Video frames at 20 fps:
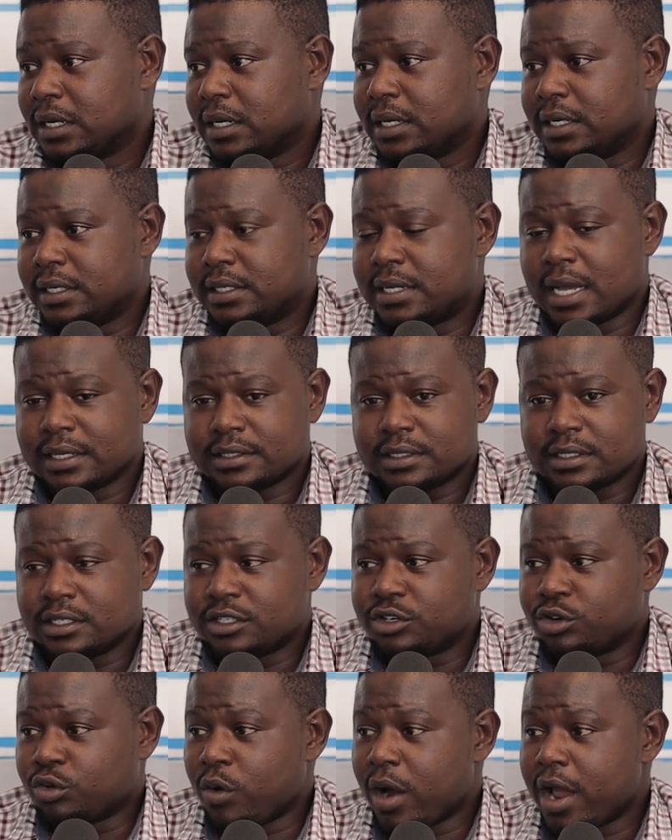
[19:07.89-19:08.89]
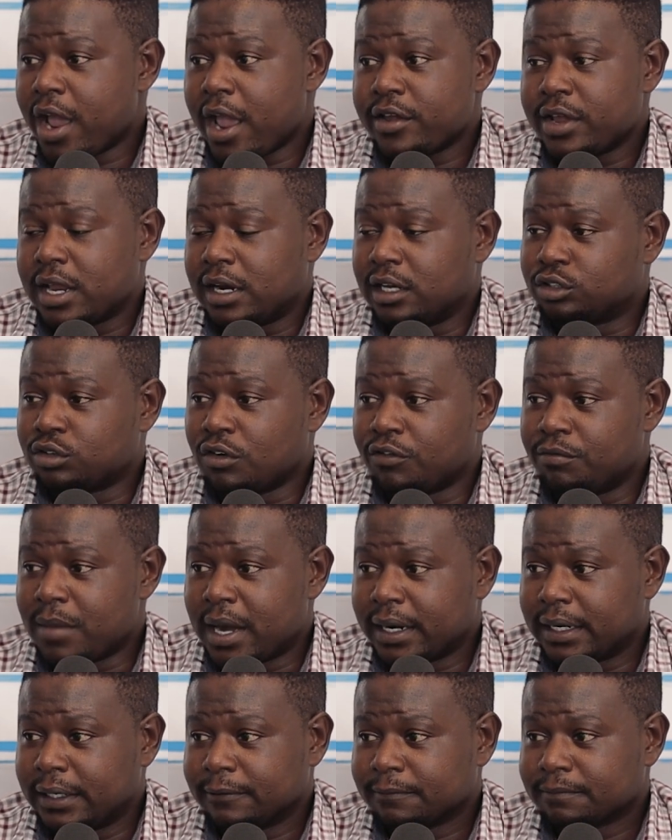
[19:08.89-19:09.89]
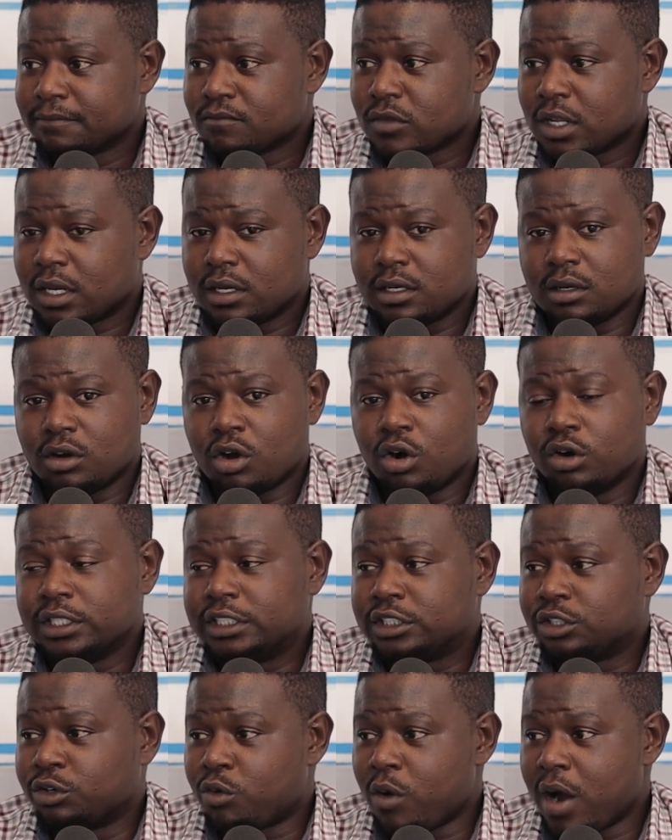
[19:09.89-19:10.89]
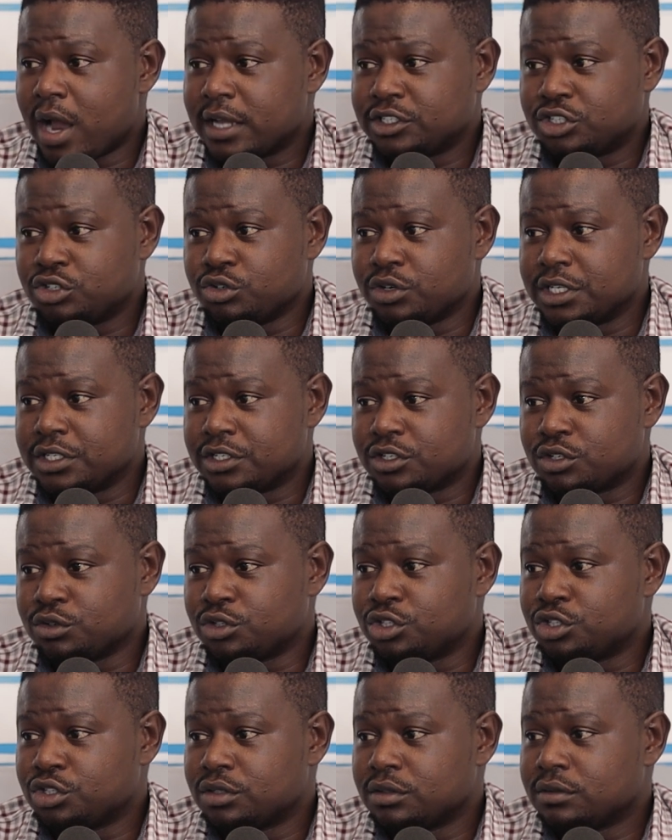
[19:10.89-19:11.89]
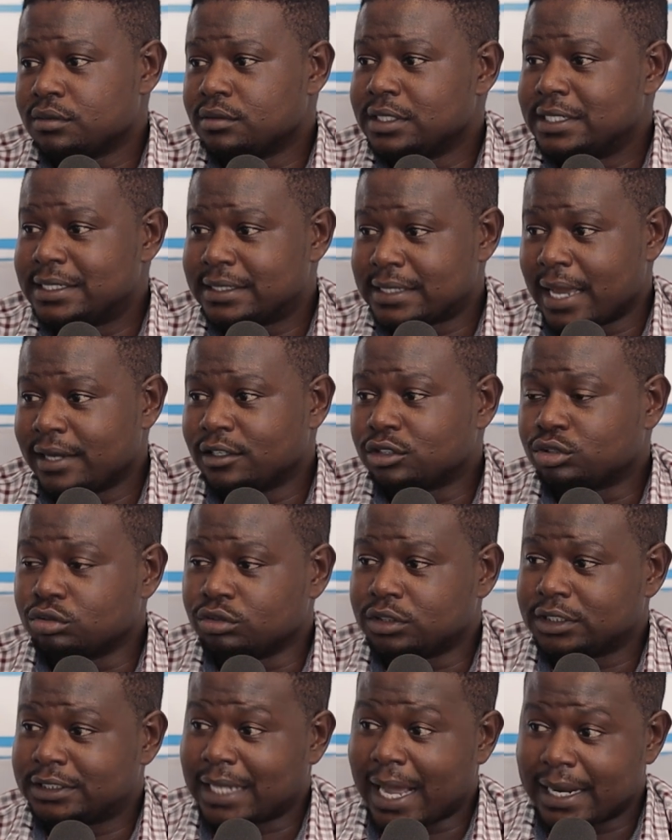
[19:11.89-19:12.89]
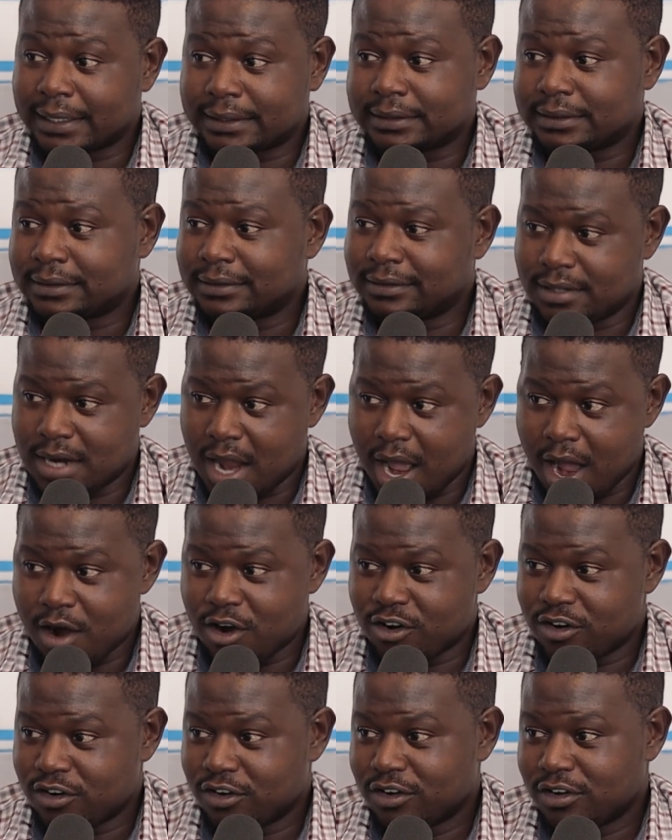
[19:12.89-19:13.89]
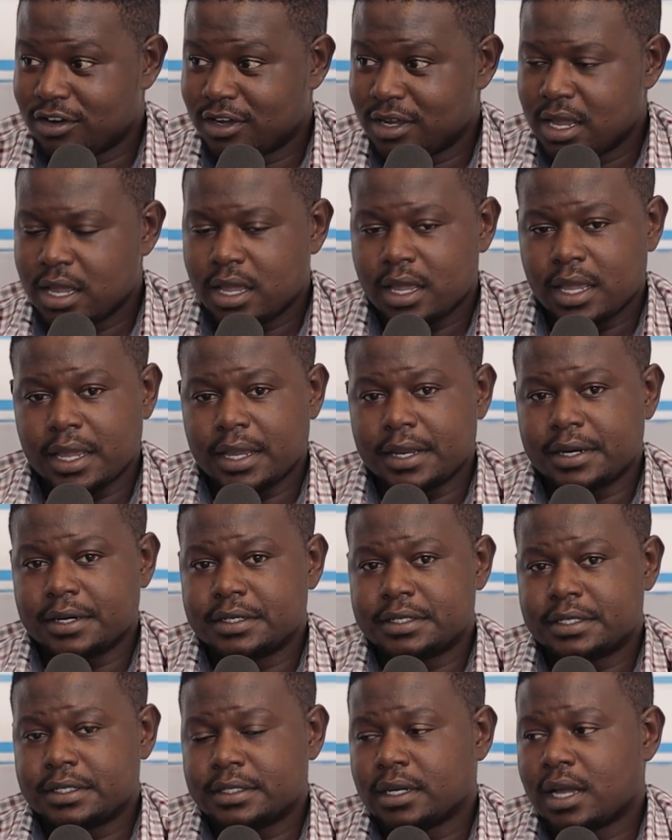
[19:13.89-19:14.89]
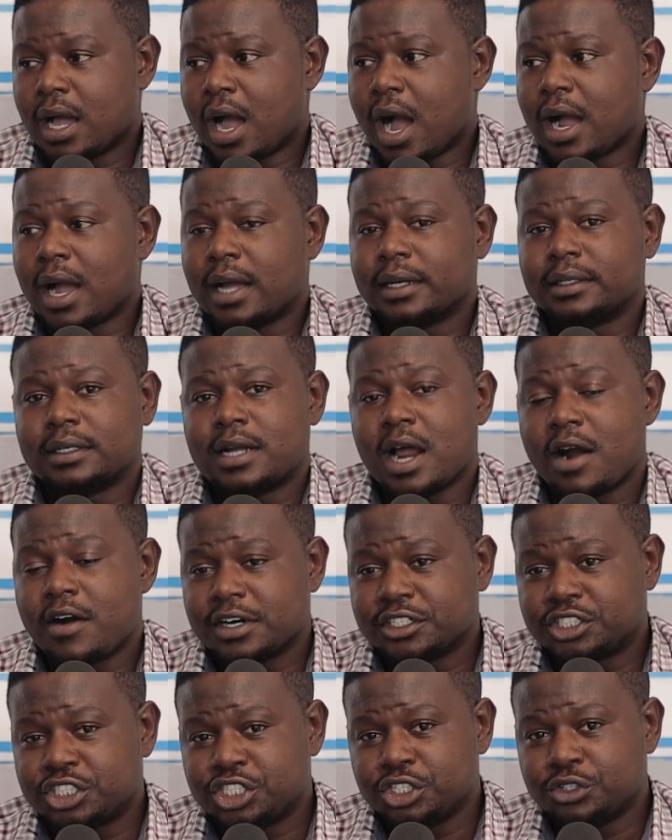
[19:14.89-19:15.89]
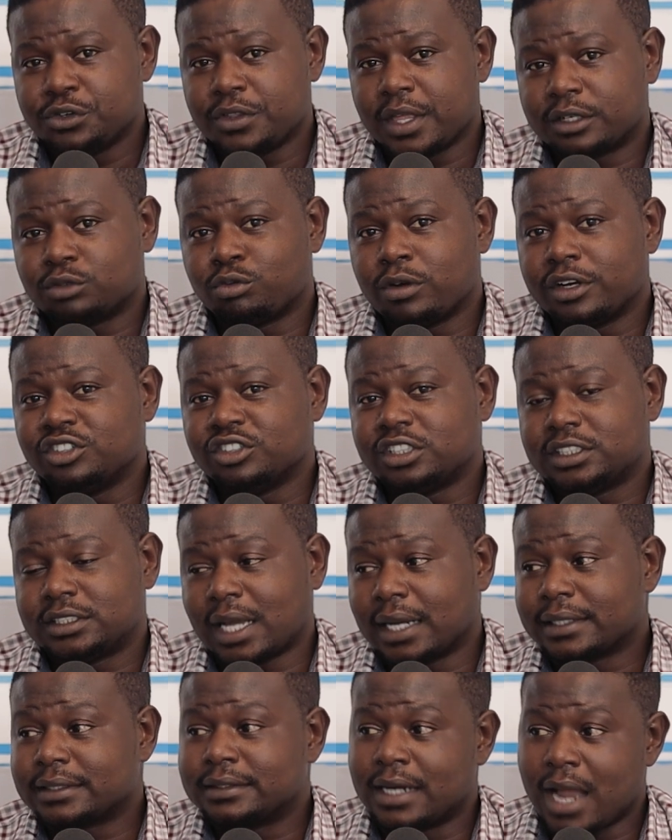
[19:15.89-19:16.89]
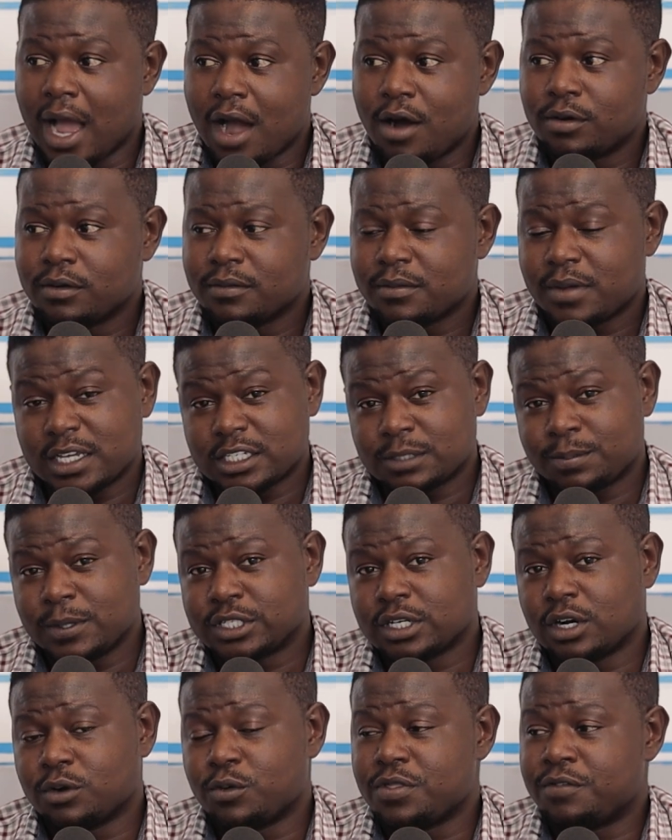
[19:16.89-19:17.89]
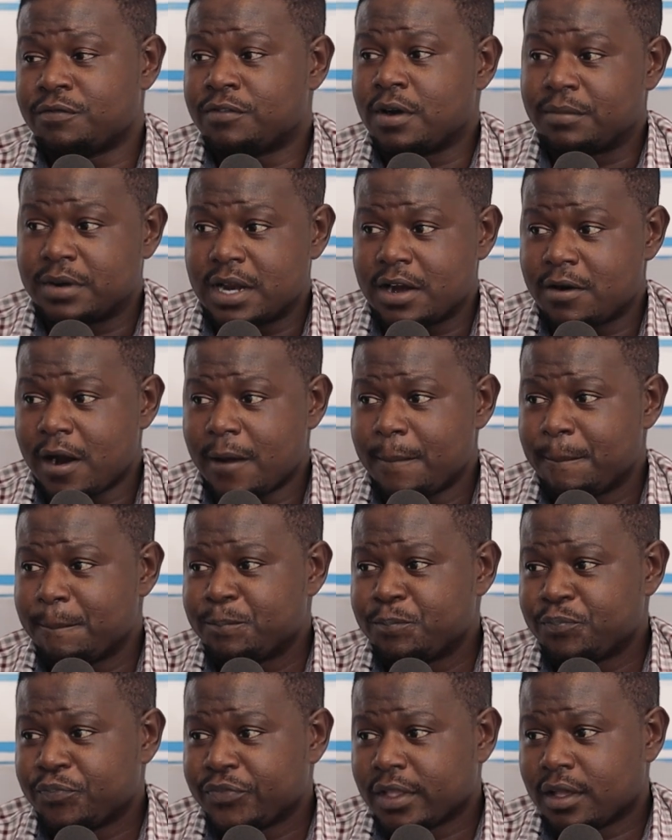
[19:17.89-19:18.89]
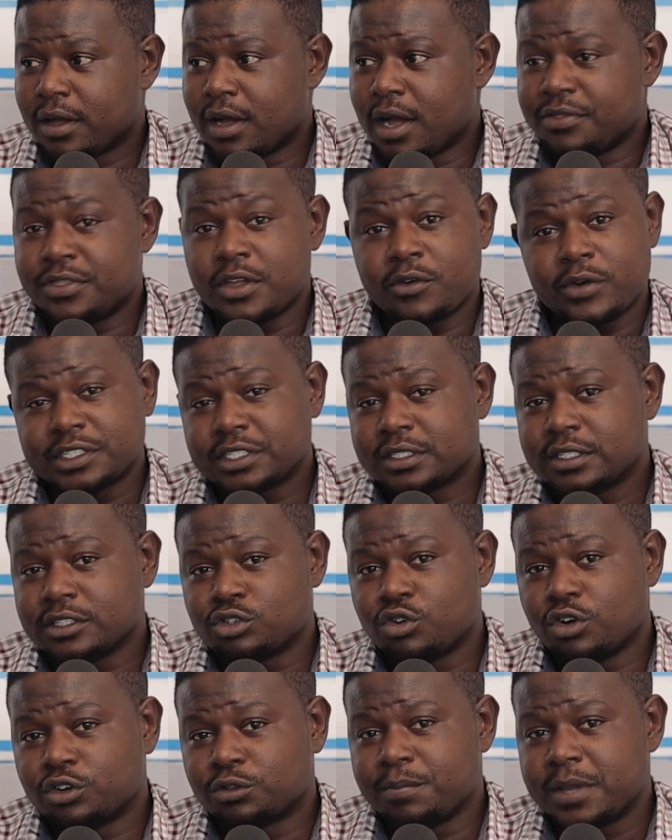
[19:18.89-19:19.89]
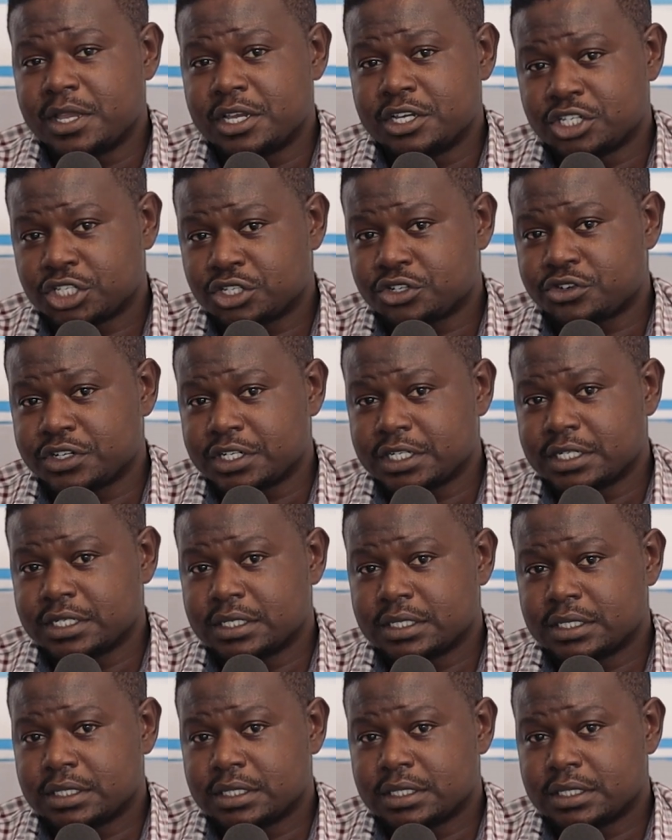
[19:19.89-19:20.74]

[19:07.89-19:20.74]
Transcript: It doesn't require you a lot of money. All it requires you is to decide to start now. And I can guarantee you that when you start now, especially with Famunera, the rest is going to be history.